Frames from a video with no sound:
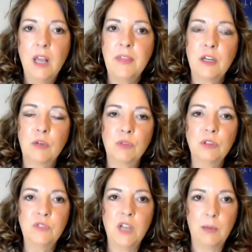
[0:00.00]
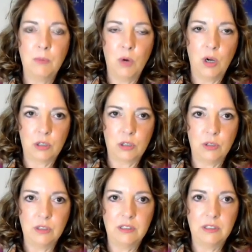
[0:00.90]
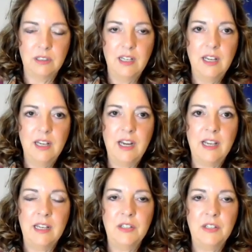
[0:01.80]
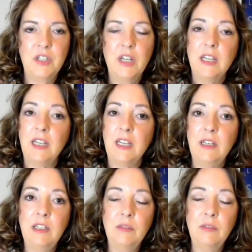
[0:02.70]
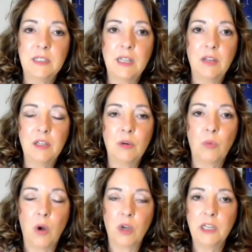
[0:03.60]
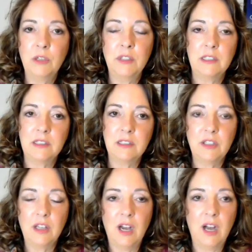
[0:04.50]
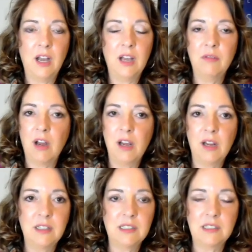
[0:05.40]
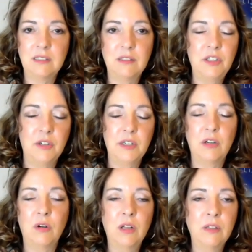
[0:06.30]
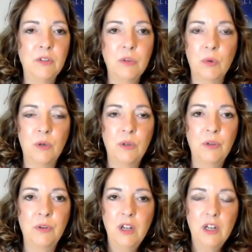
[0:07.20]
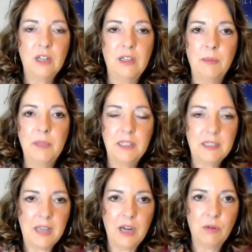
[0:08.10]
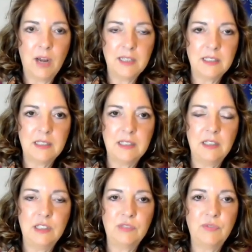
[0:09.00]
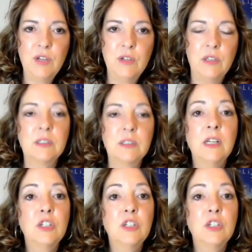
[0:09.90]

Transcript: They are rooftop walkers. And he was out there walking on these high rise, you go all over the world climbing these high rises to get these photos.